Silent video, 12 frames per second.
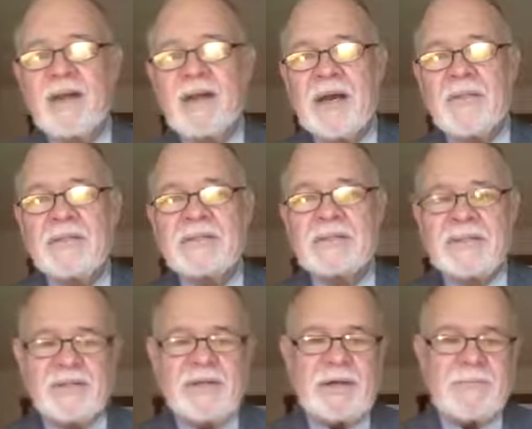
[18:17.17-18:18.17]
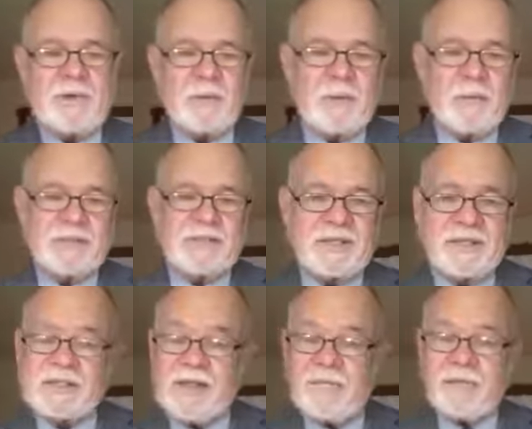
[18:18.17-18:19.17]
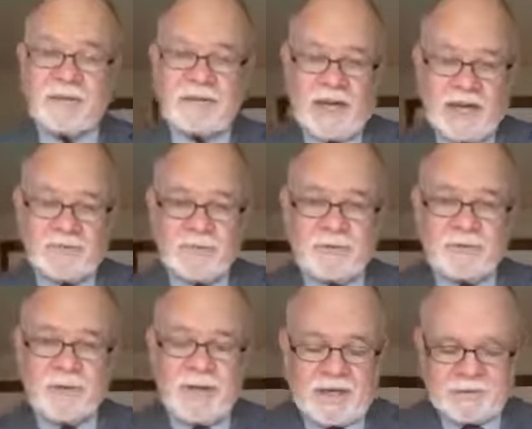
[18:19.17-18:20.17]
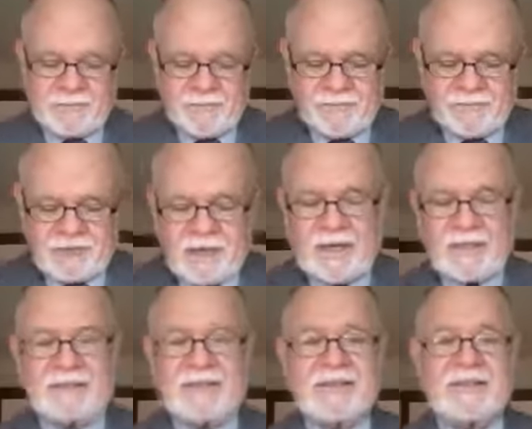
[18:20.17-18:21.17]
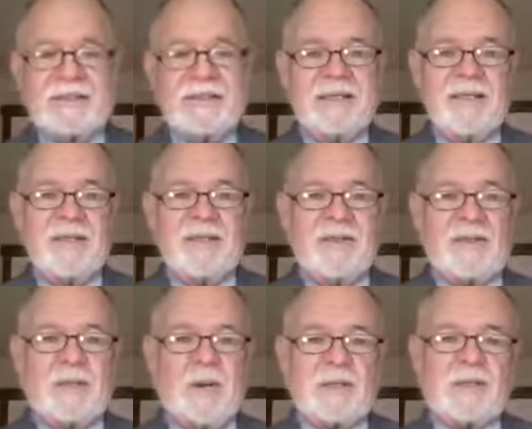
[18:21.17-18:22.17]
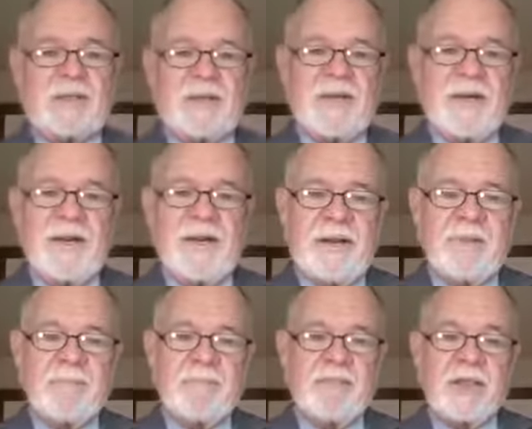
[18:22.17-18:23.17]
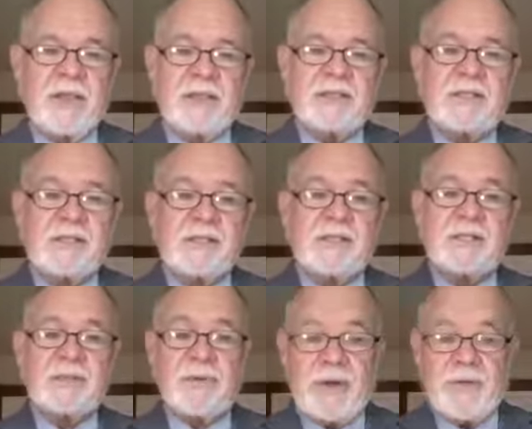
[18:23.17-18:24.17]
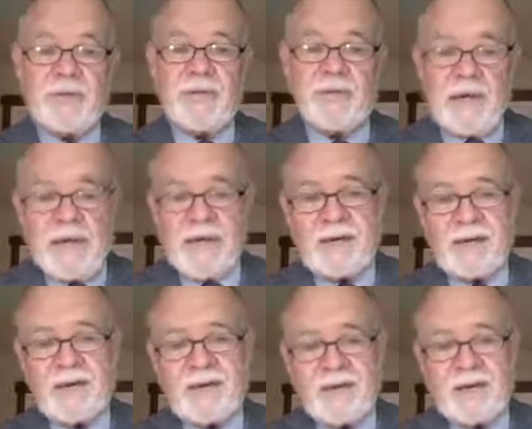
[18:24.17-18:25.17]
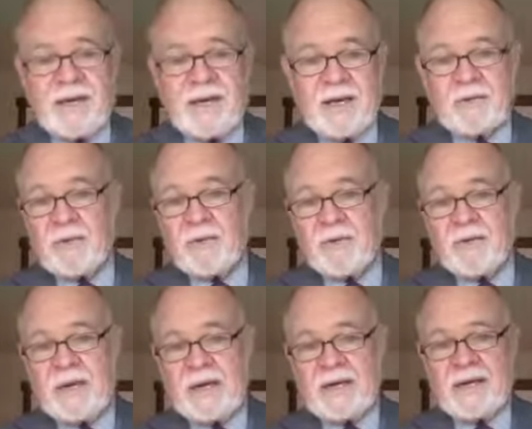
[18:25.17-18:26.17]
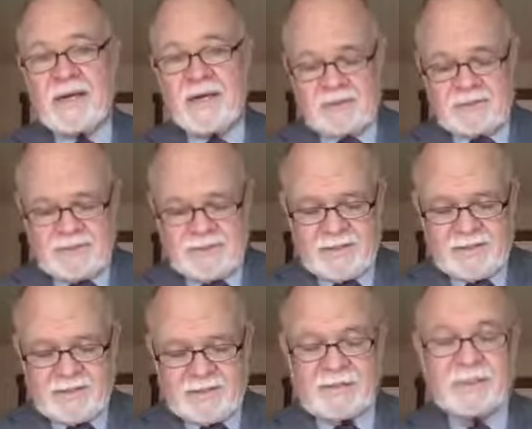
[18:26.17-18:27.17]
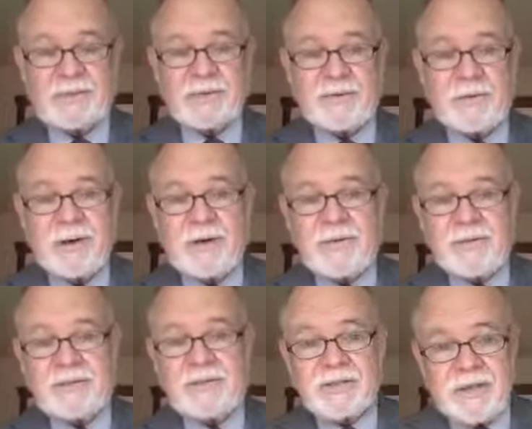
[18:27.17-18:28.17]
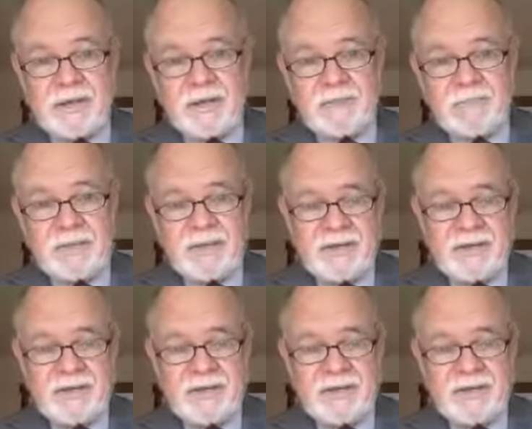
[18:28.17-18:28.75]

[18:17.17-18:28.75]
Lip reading: Now this is a theme that we will see several times through the Gospel of John. The question, is Jesus greater than? And we will find out that Jesus is greater than Jacob,